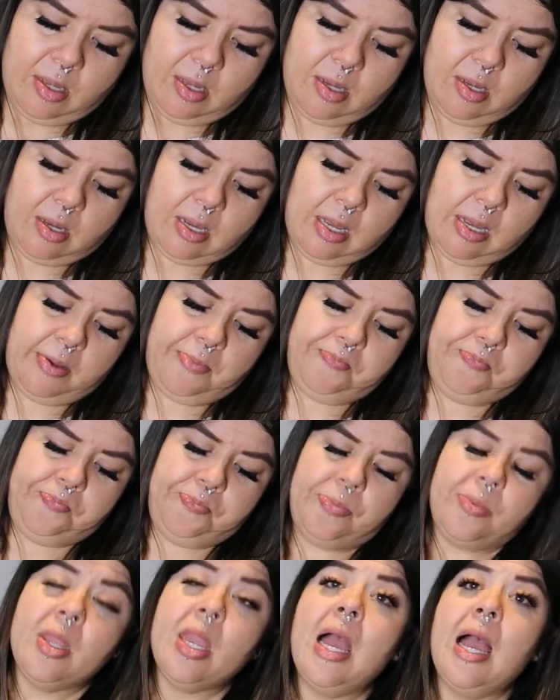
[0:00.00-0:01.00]
Okay.
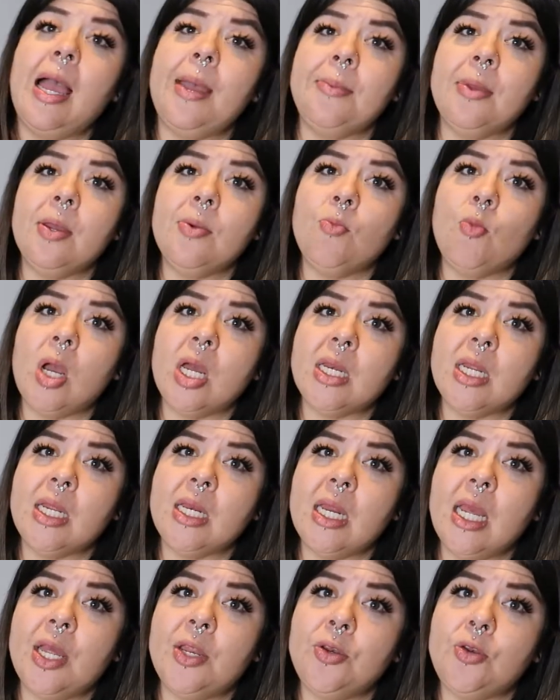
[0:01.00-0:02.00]
I've been
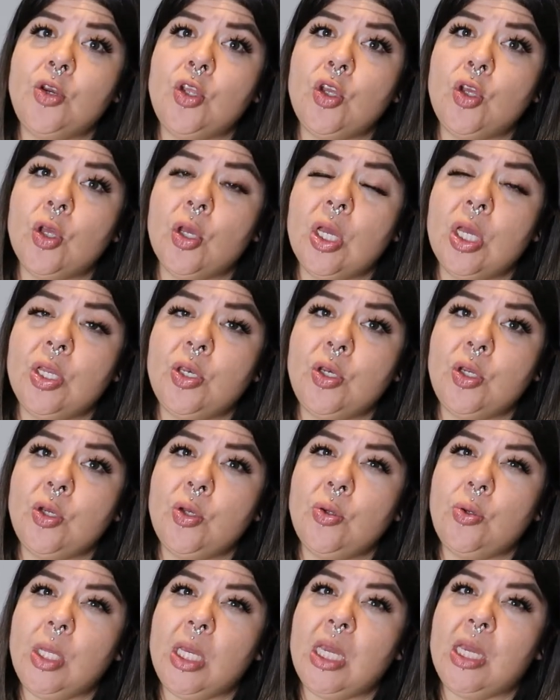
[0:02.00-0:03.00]
wanting a, nu a
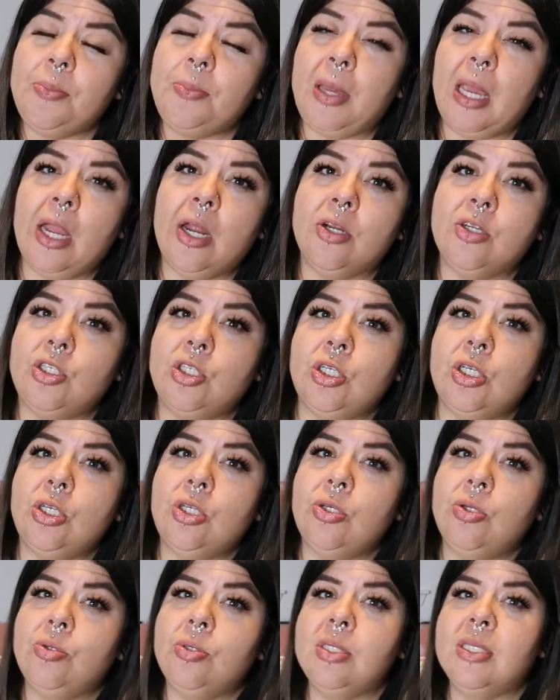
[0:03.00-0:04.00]
nudie pair of
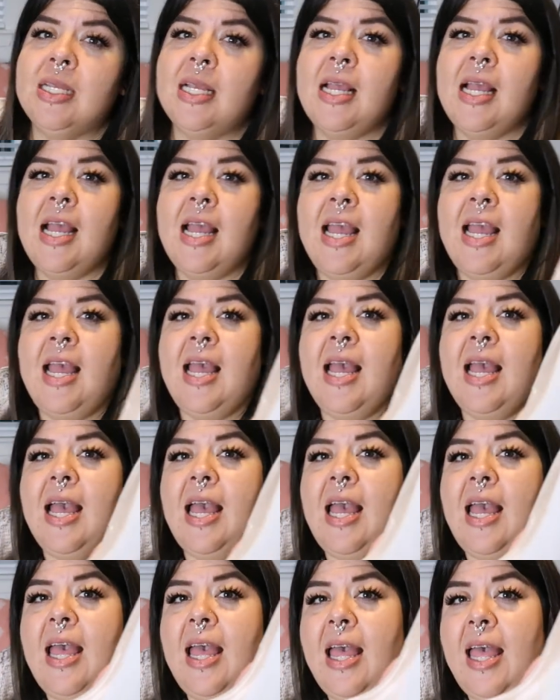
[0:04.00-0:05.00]
shoes,
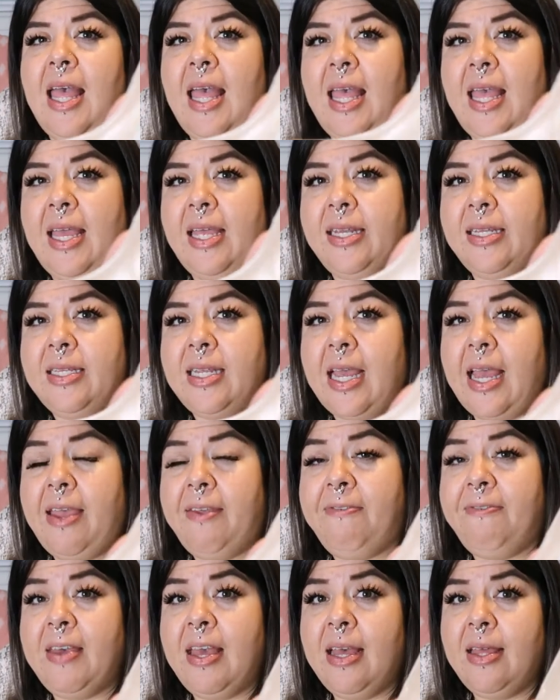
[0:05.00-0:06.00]
and I
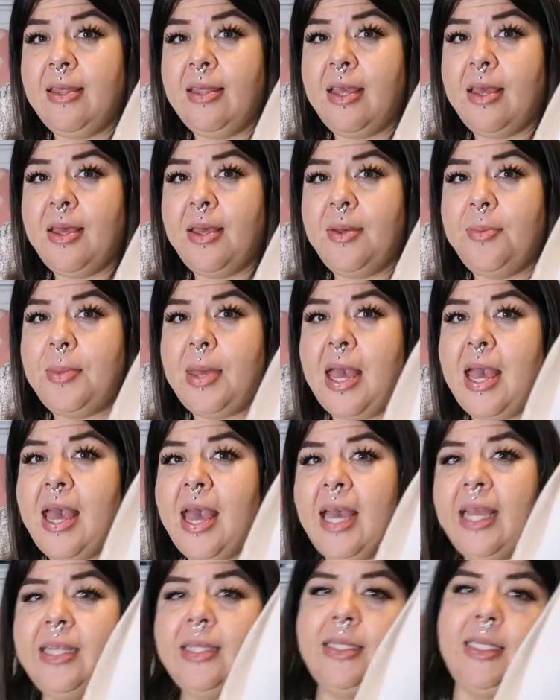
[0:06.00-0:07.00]
found them
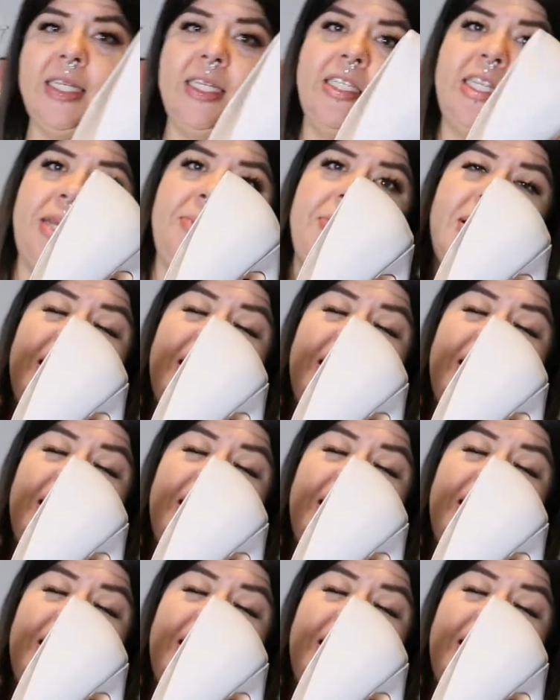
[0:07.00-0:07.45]
at T J